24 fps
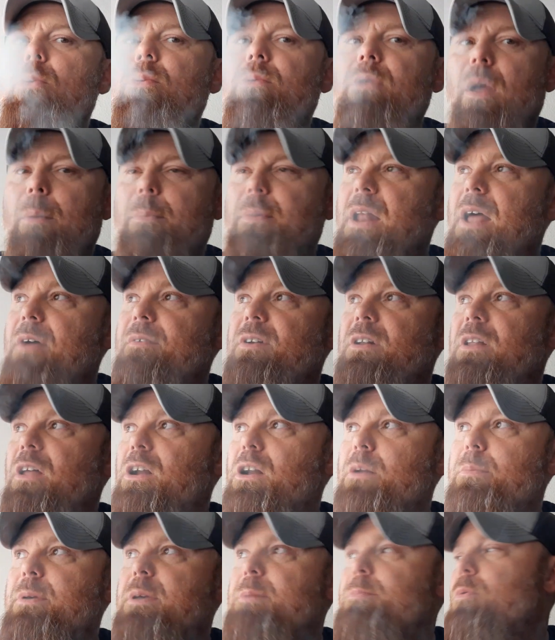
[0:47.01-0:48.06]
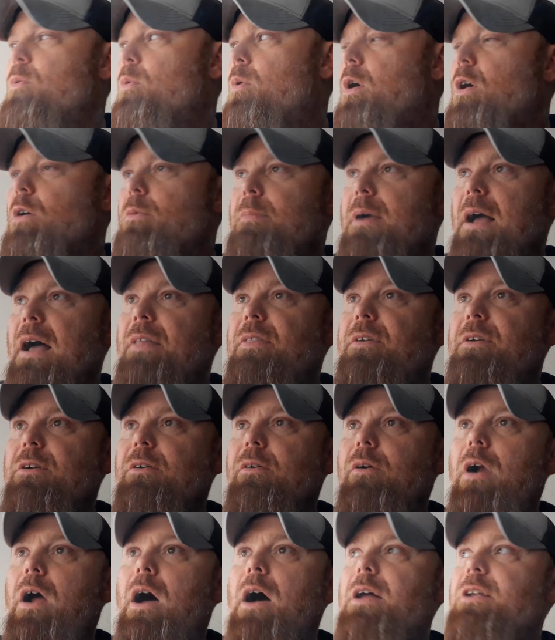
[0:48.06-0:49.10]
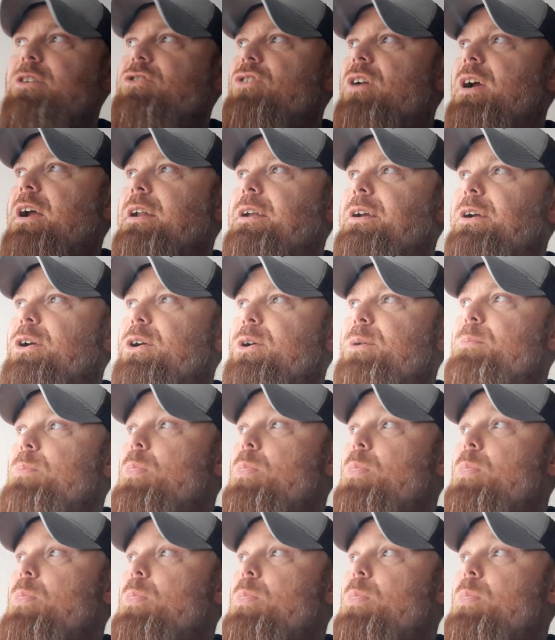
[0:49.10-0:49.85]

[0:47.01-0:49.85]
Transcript: I've been having a lot of people walk by the garage right here.